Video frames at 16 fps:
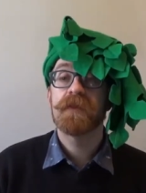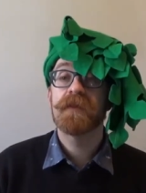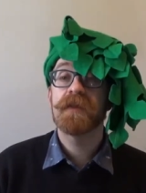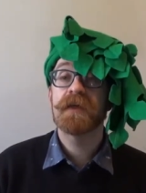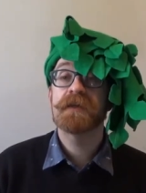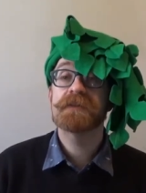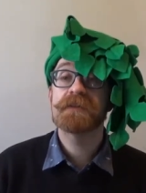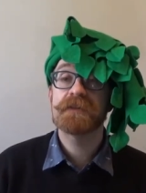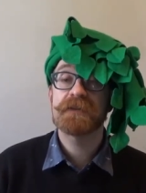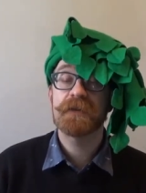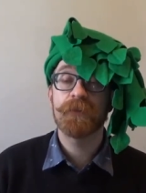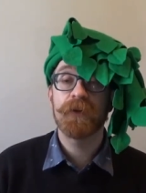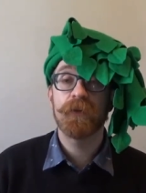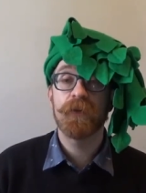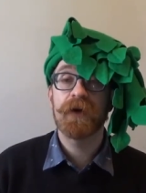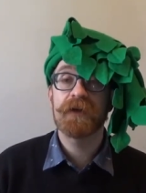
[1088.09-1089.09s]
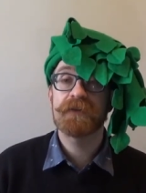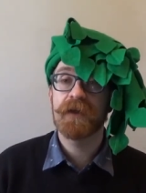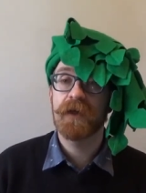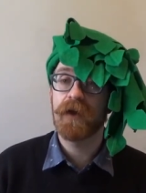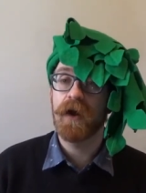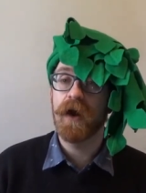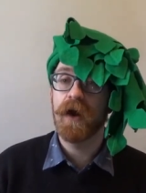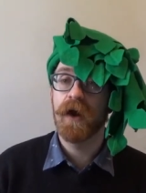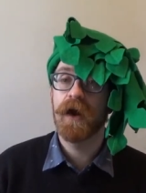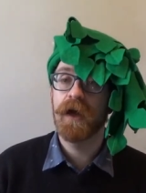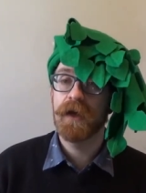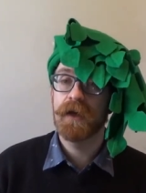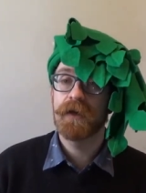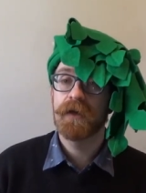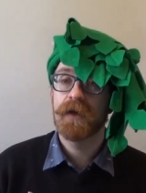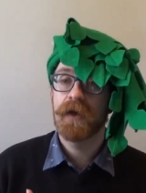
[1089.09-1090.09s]
These are some of the ways that
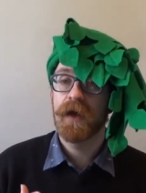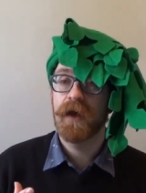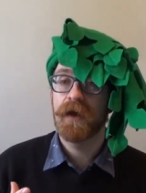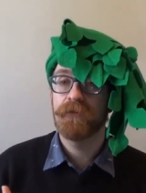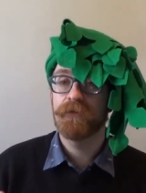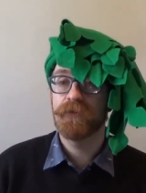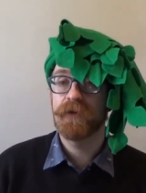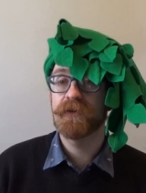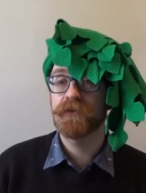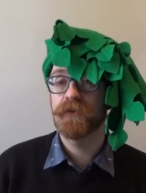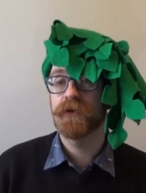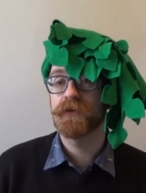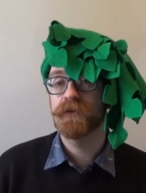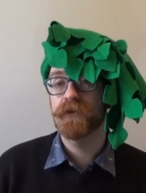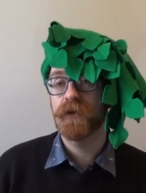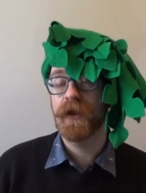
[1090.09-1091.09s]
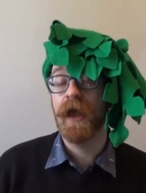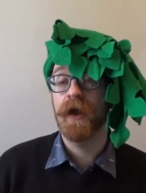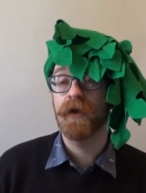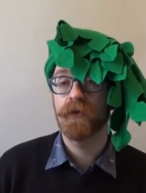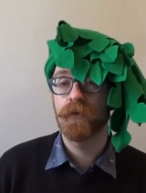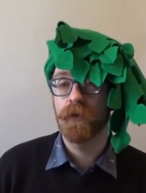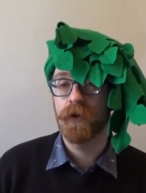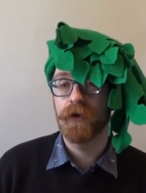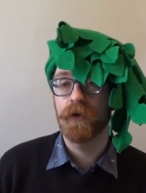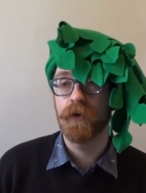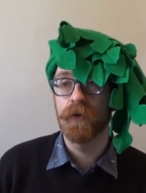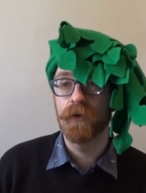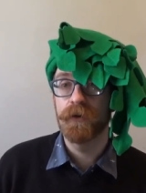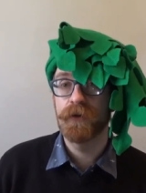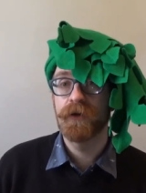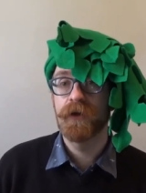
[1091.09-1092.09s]
I have researched on how to wear a
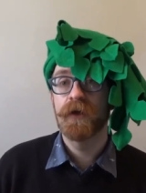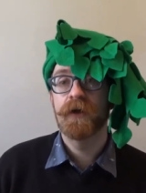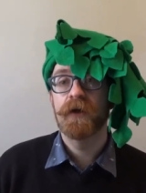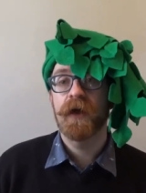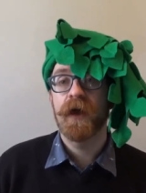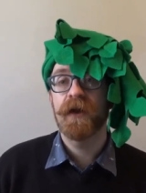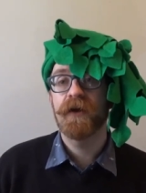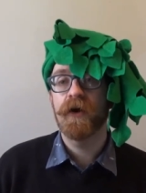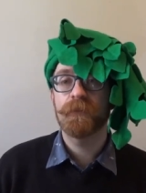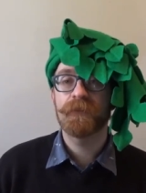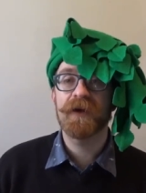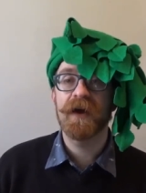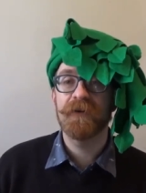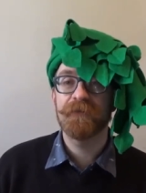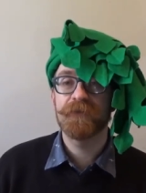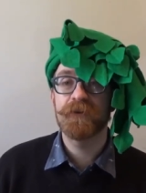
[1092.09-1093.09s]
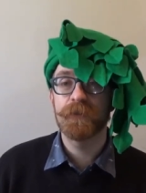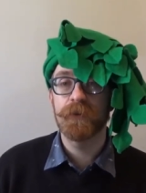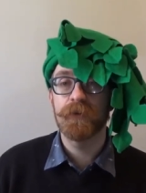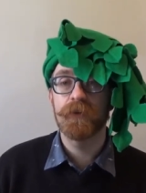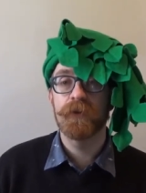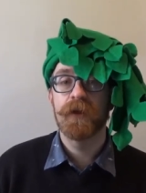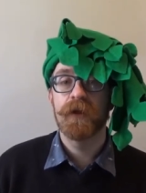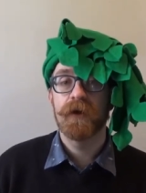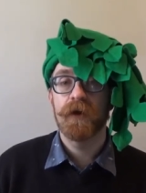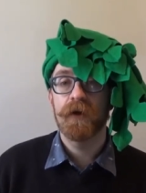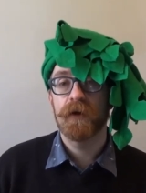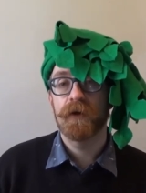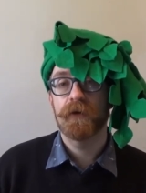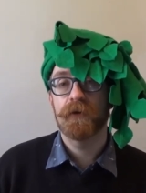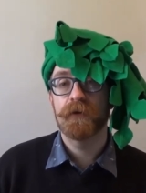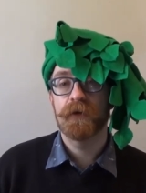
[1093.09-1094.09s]
hood, and I'm comfortable
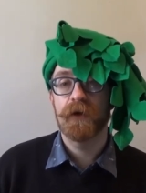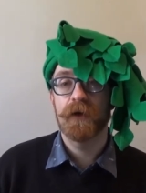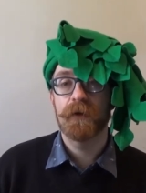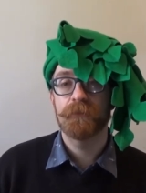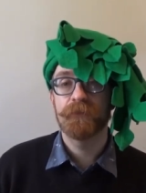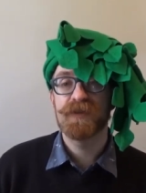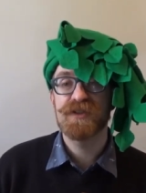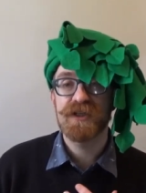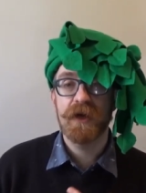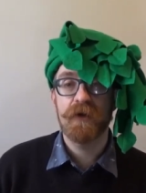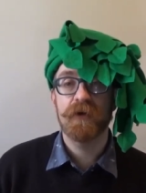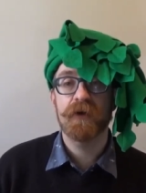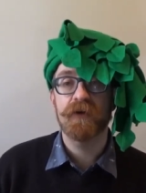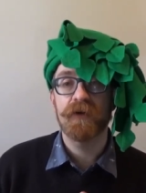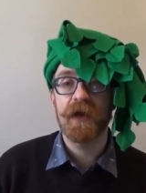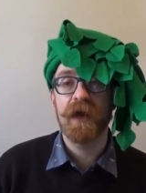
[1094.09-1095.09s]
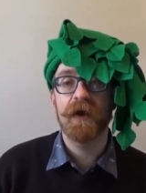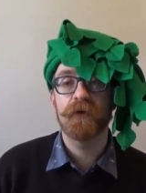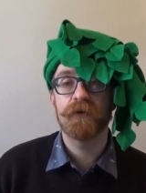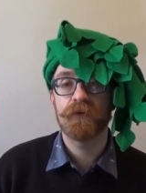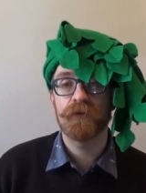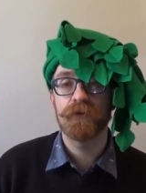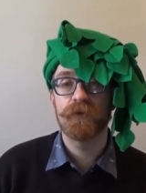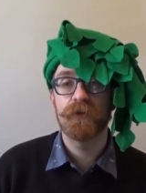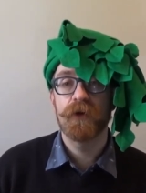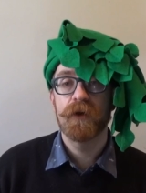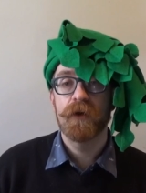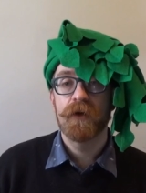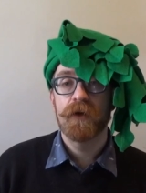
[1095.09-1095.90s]
on um, sharing on how to